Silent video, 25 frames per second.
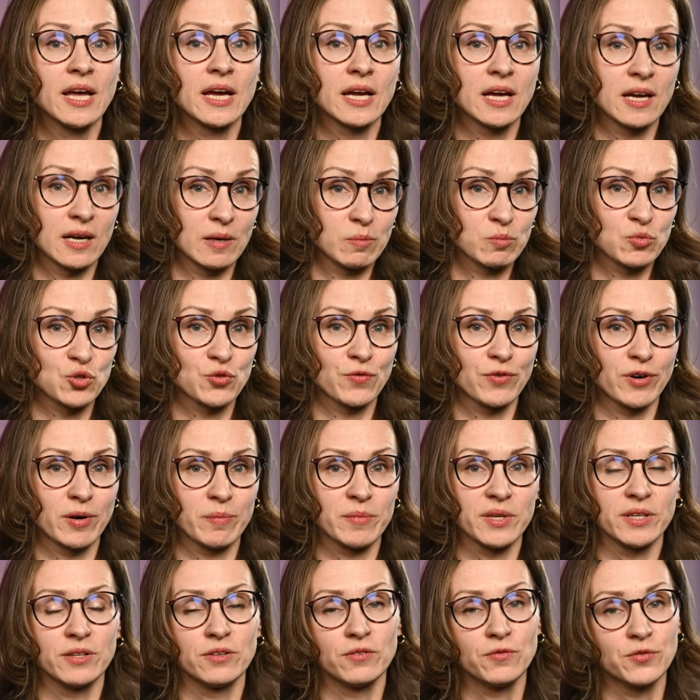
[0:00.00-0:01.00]
comes from
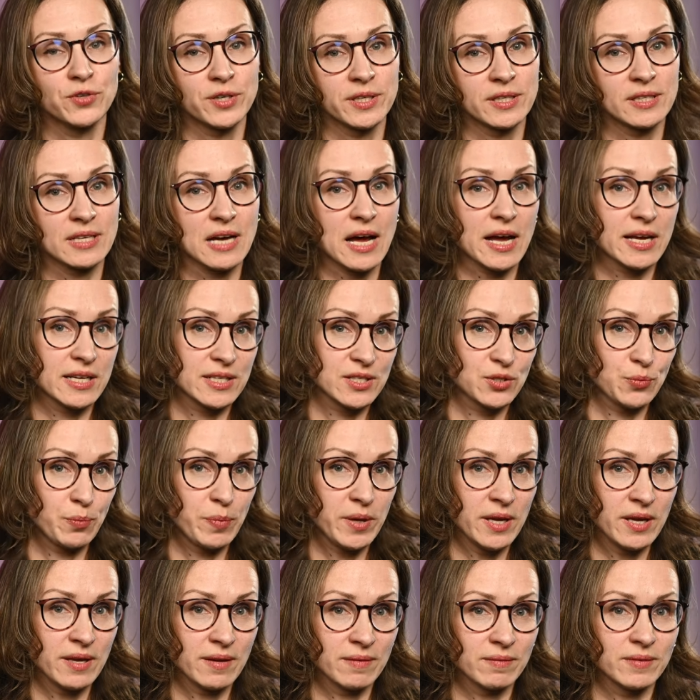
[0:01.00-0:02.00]
a different
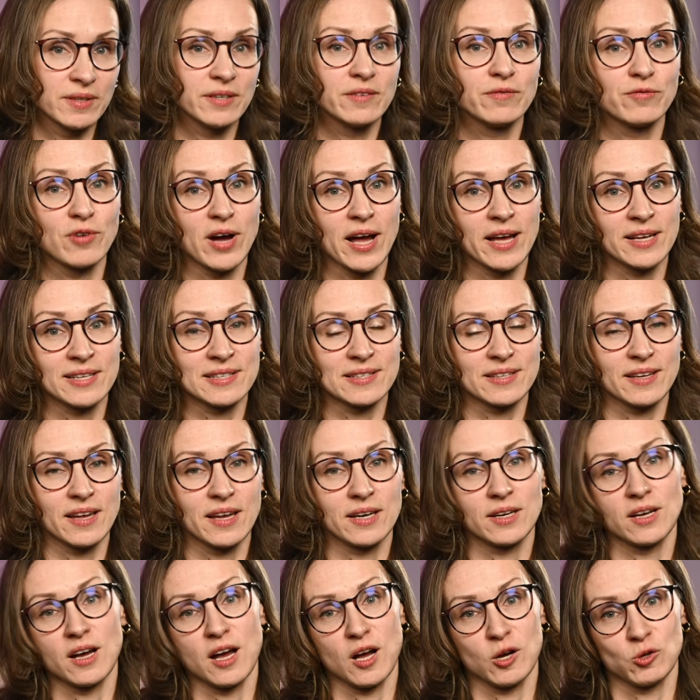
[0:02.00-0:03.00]
ISP, device,
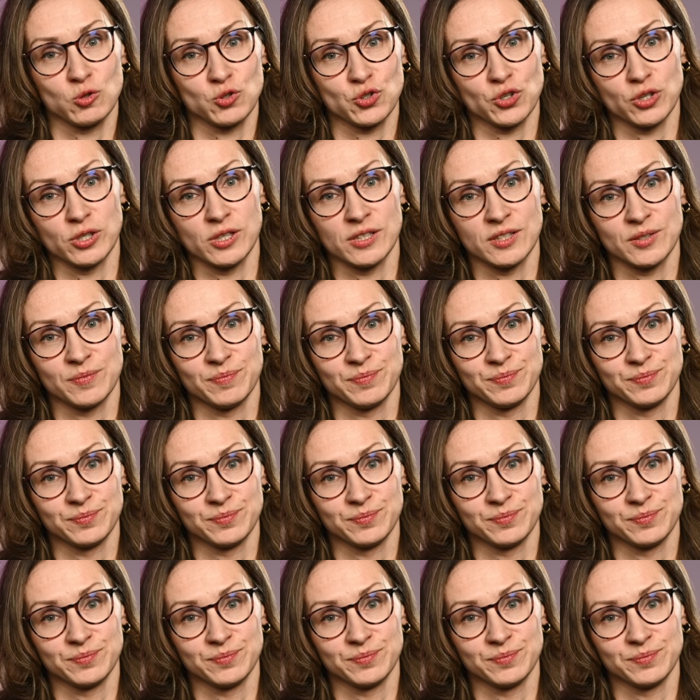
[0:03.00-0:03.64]
and household.